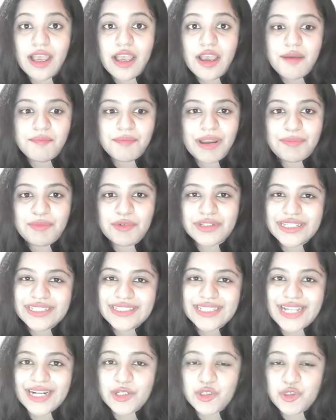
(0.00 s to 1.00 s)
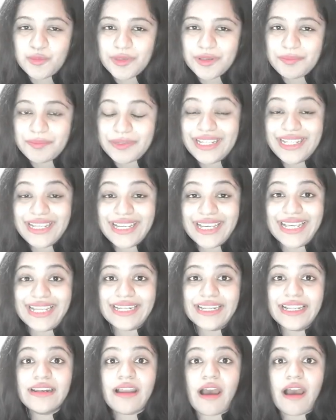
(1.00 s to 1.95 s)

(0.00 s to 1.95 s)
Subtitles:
By putting that human being in an